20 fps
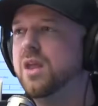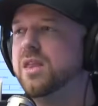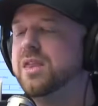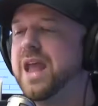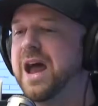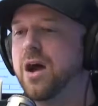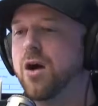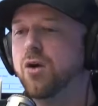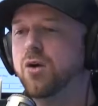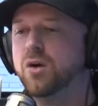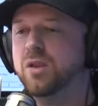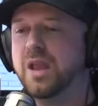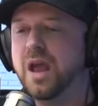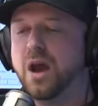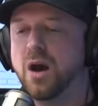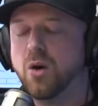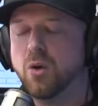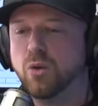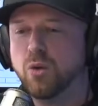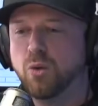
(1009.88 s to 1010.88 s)
Now,
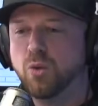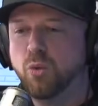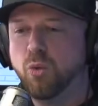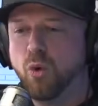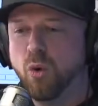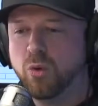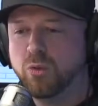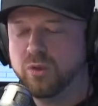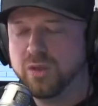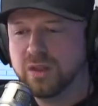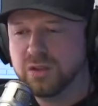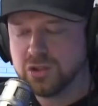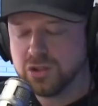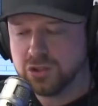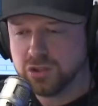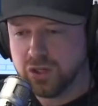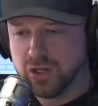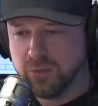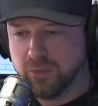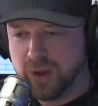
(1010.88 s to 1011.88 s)

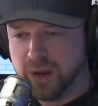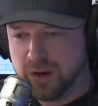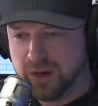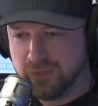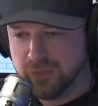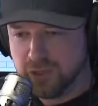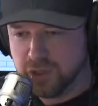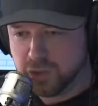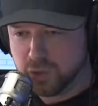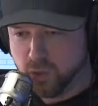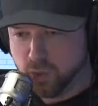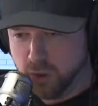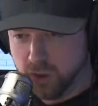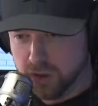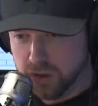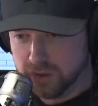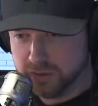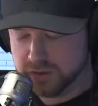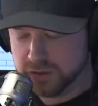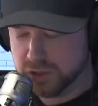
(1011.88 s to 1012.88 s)
so you marry Miss
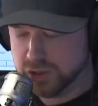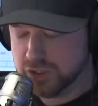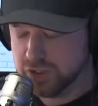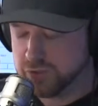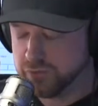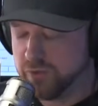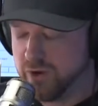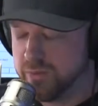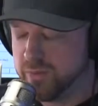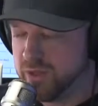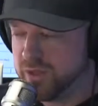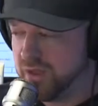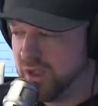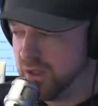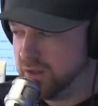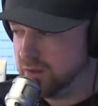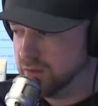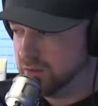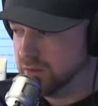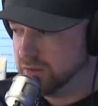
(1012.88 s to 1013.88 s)
World. She's from the
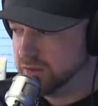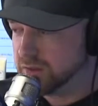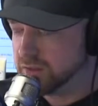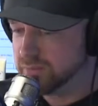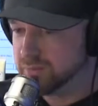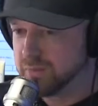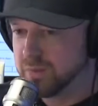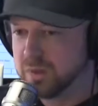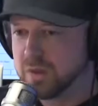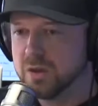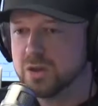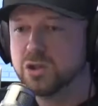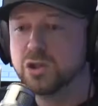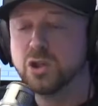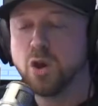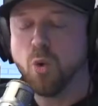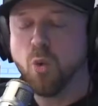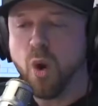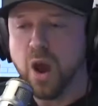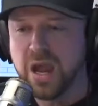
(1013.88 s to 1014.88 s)
Netherlands.
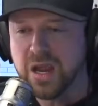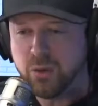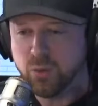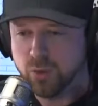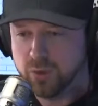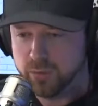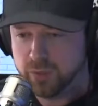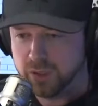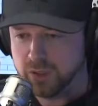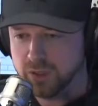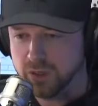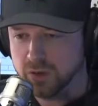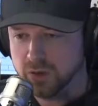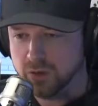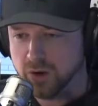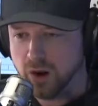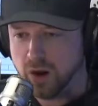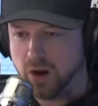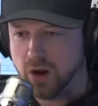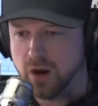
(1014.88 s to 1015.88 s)
She's a white woman.
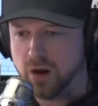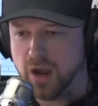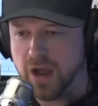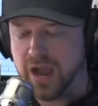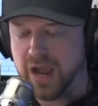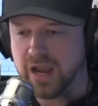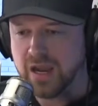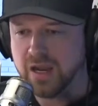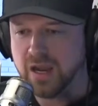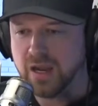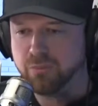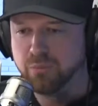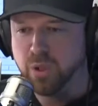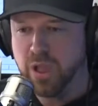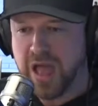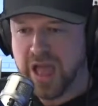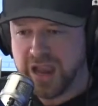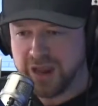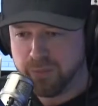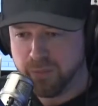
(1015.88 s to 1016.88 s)
You are a
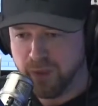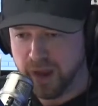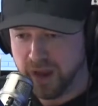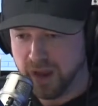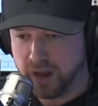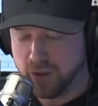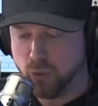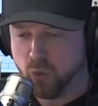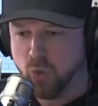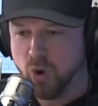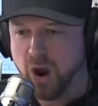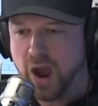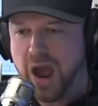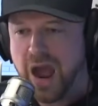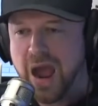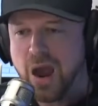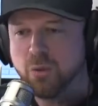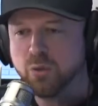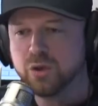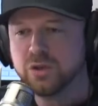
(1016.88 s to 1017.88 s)
black man.
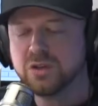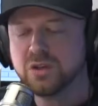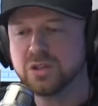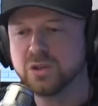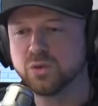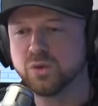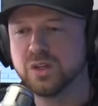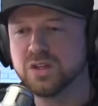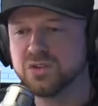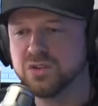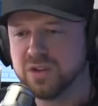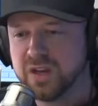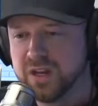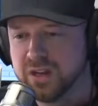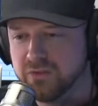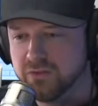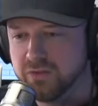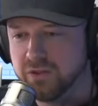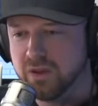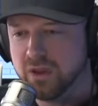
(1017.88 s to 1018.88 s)
How was this
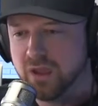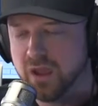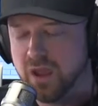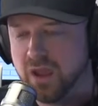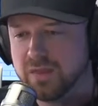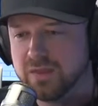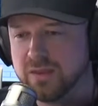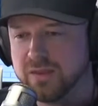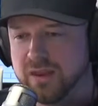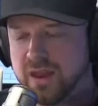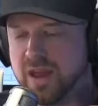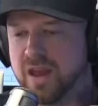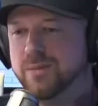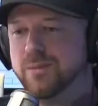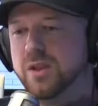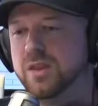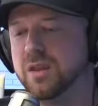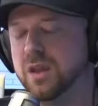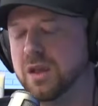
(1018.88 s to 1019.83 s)
received at the time in